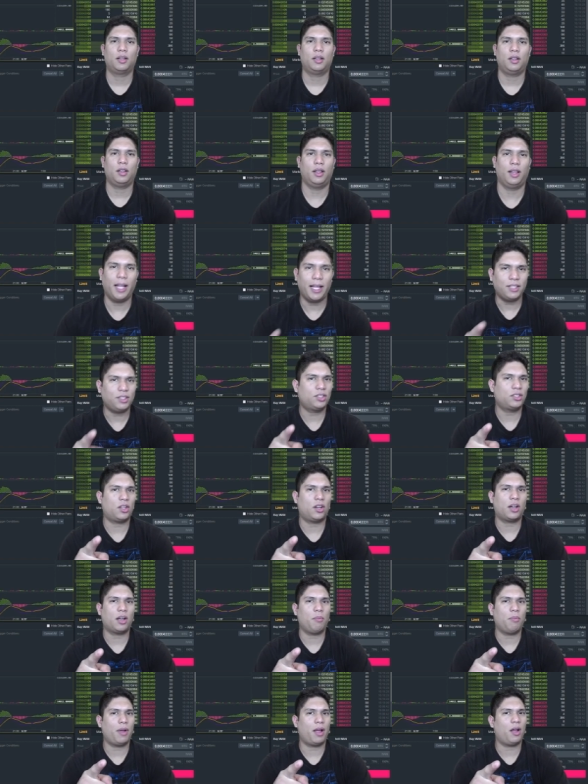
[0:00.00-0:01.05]
let's
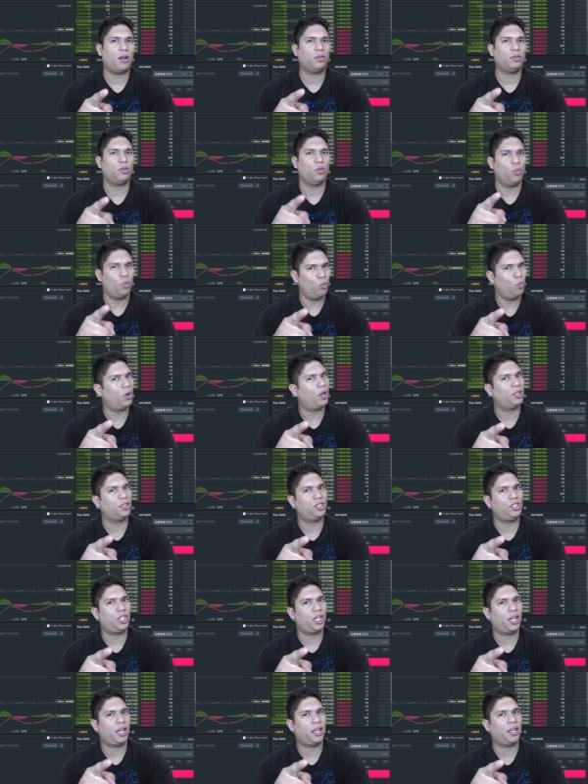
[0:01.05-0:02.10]
talk about
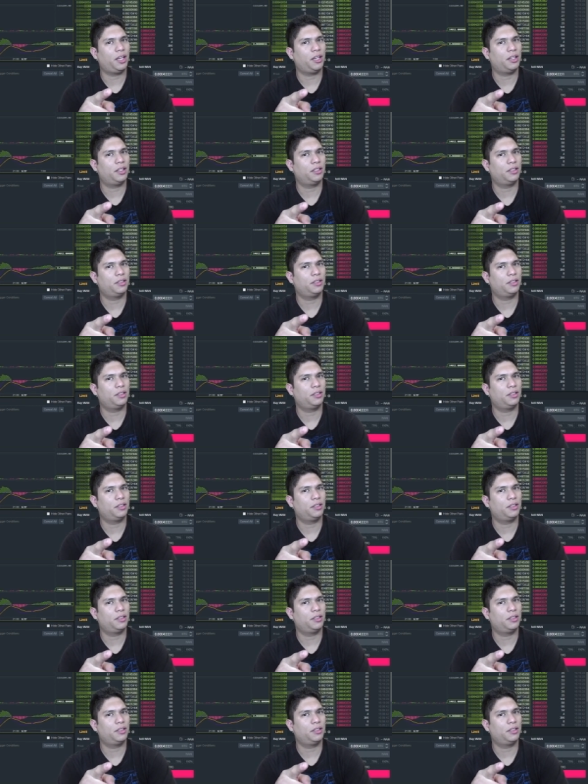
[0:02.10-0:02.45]
Wanchain.